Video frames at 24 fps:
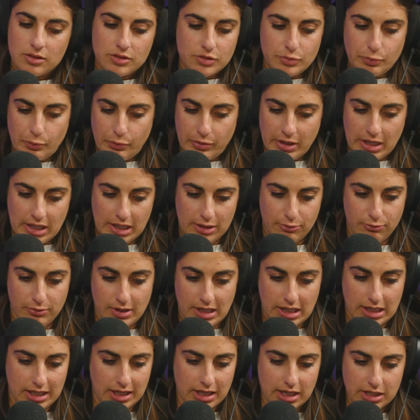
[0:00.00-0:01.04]
It's really,
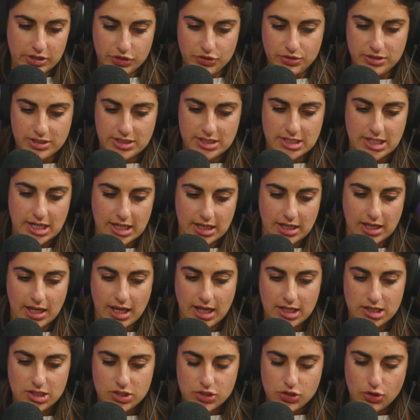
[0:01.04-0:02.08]
really interesting.
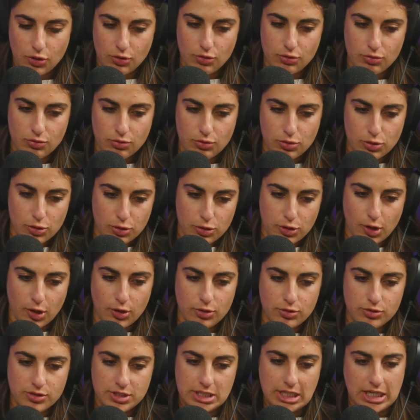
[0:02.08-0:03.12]
And so
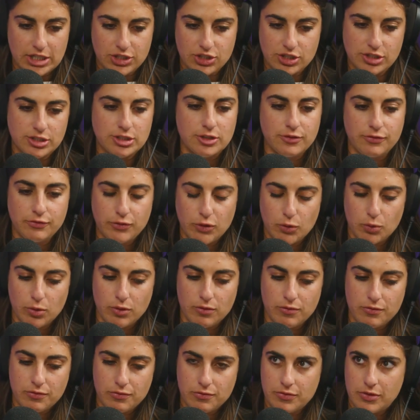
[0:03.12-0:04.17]
those are just a few
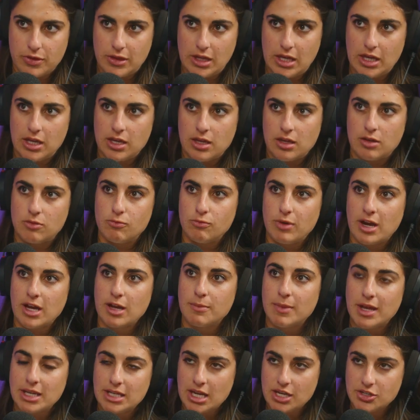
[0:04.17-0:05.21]
of the
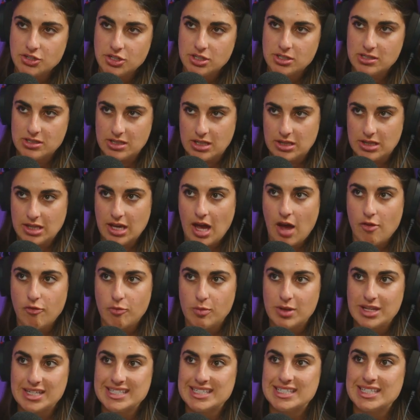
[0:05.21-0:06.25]
recommendations that the
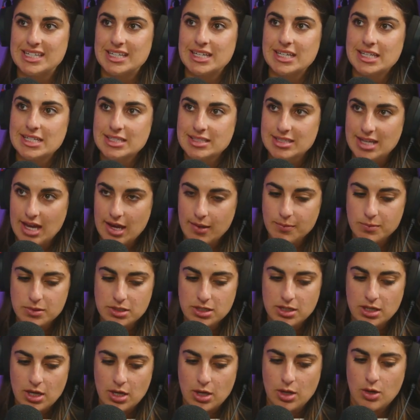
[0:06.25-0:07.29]
government did
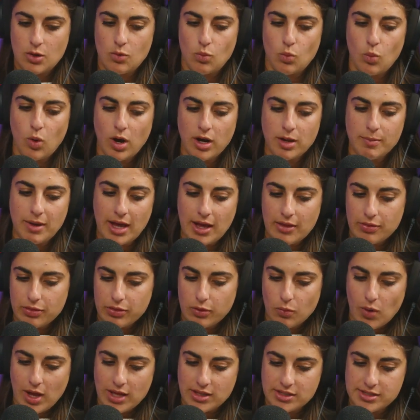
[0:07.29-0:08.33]
accept. What about
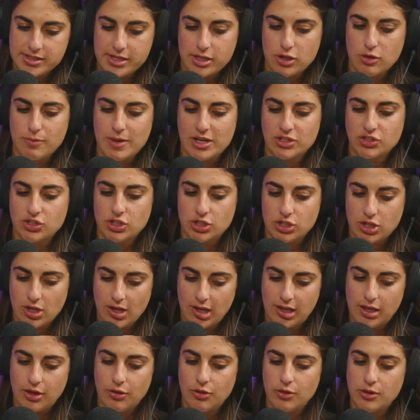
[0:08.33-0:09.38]
the ones that you mentioned
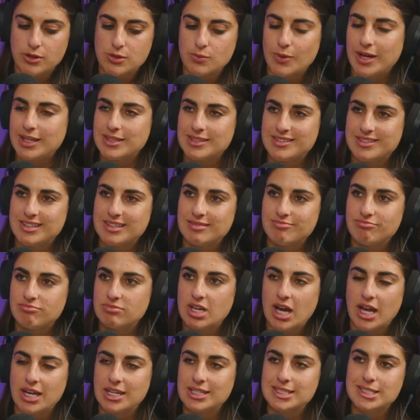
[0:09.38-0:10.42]
earlier, those ones that
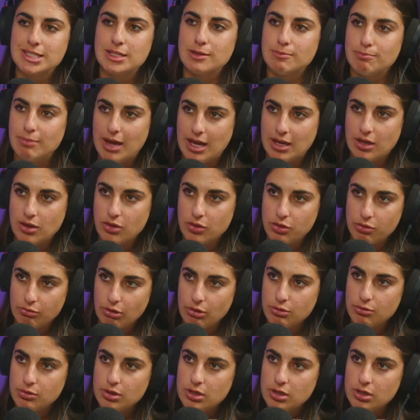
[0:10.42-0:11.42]
kind of didn't make it through?